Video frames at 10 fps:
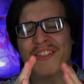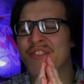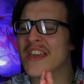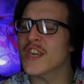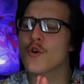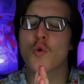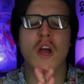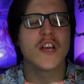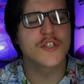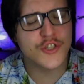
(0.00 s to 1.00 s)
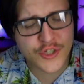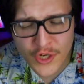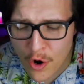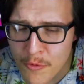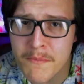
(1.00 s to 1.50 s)
Thank you
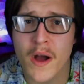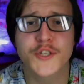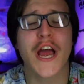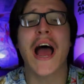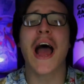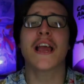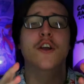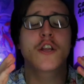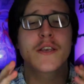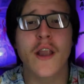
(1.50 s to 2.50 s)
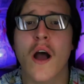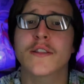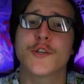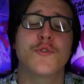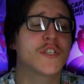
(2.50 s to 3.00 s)
so much. I could
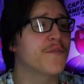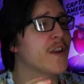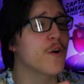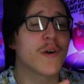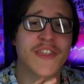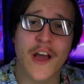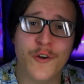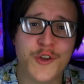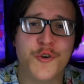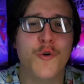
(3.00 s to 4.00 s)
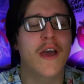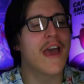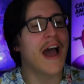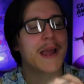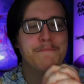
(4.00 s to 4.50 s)
not do this video without you.
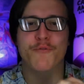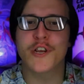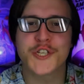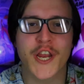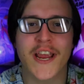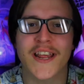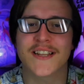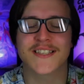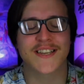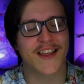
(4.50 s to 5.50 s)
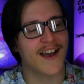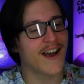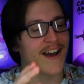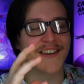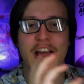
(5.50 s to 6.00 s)
I appreciate it.
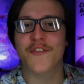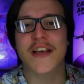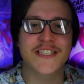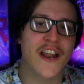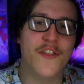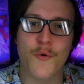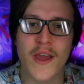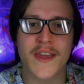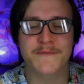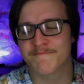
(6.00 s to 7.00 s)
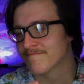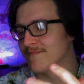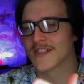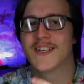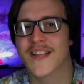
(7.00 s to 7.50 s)
Now that's out of the way,
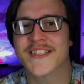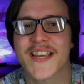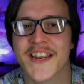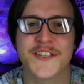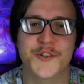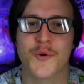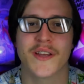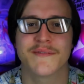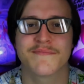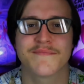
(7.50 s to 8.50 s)
let's get into it.